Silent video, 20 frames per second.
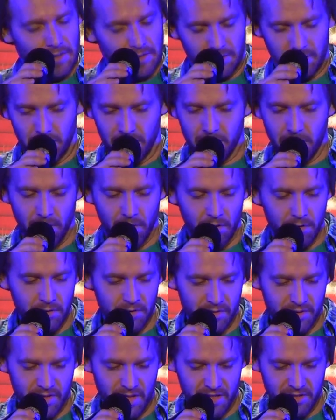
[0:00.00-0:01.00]
The
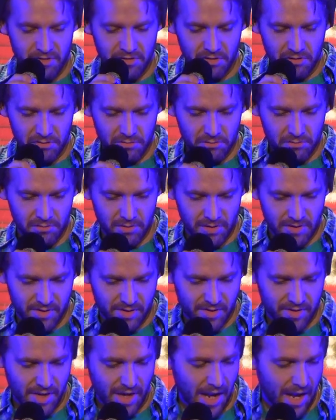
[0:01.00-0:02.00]
girls I knew with
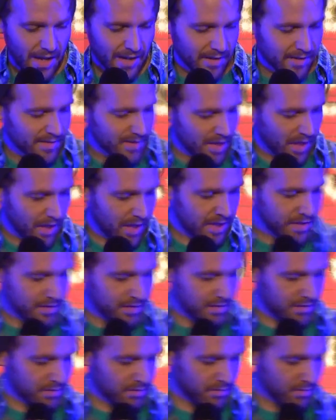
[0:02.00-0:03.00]
sad and
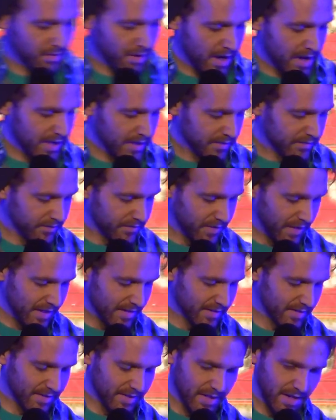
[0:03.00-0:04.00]
sullen gray
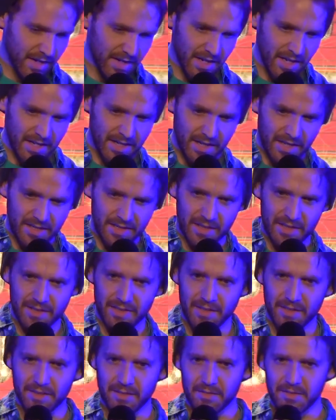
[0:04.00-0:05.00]

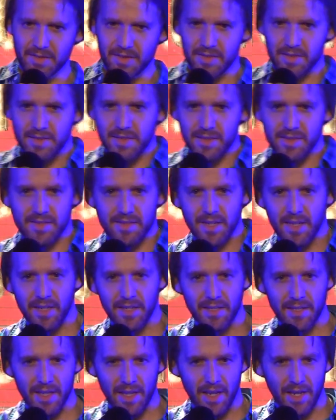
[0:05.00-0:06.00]
faces,
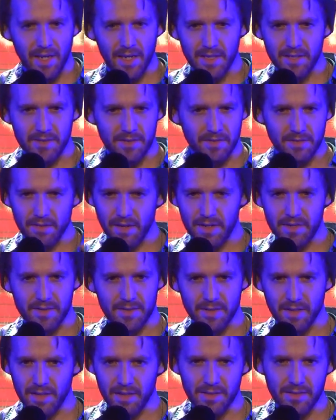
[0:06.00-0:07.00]
distinct gay
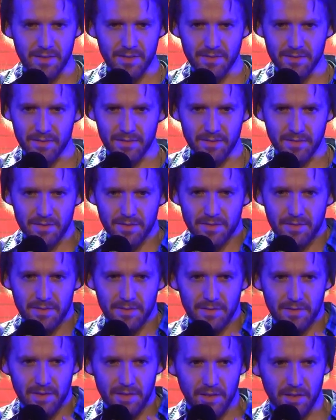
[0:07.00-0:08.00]
traces,
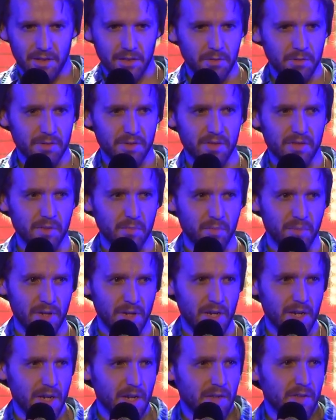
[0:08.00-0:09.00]
used to
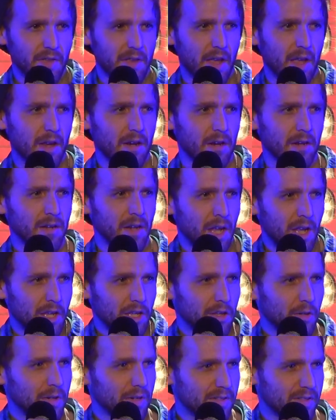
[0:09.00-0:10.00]
be there.
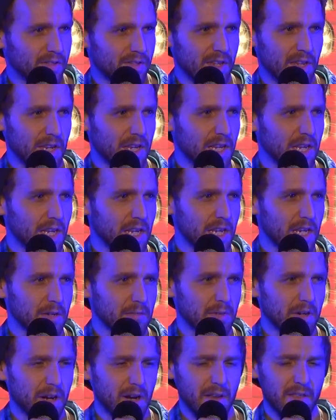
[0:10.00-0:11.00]
You could see
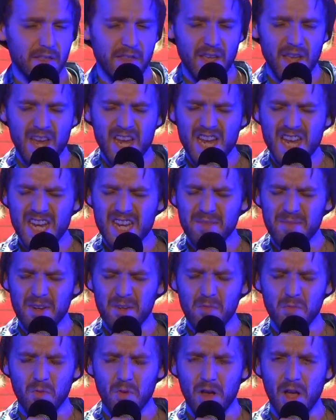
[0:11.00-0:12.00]
where they'd
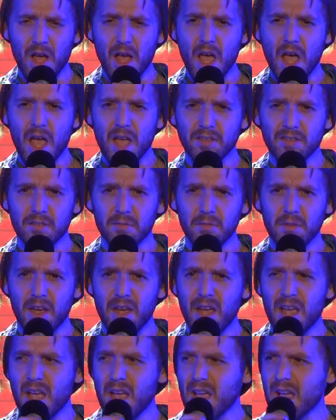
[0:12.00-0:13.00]
been washed
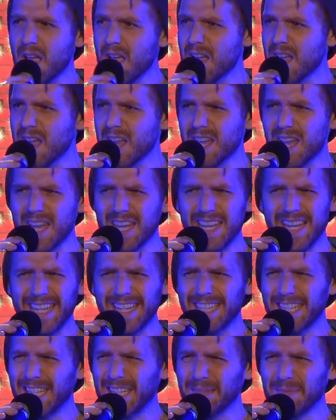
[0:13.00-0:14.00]

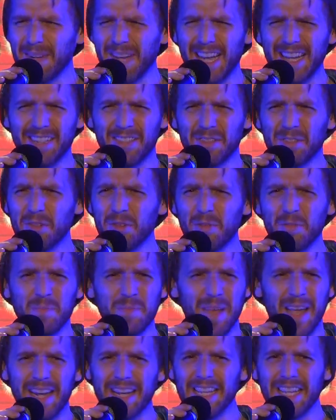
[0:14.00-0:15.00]
away by too
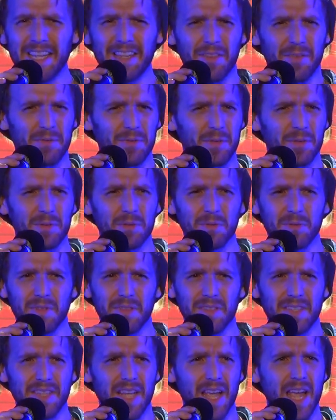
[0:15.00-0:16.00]
many through
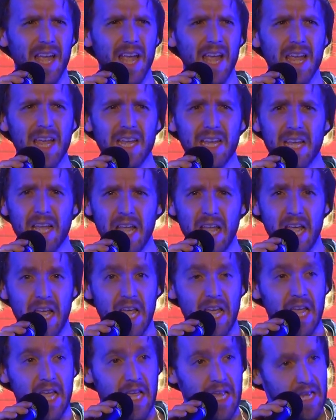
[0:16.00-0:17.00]
the day.
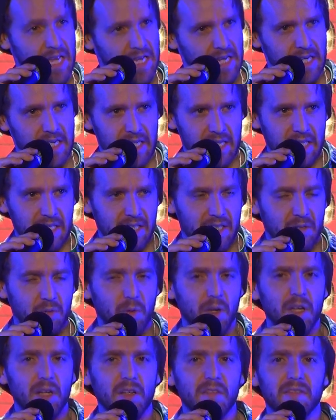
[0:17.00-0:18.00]

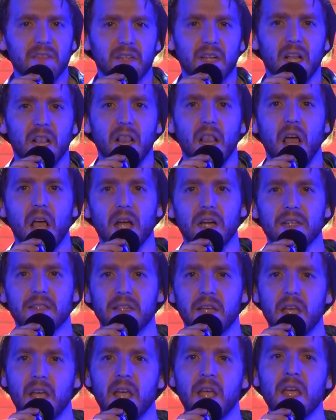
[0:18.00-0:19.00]
12 o'clock
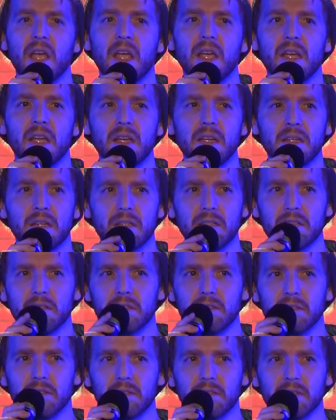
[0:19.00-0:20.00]

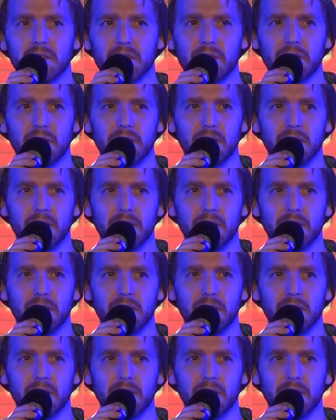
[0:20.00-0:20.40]
tales.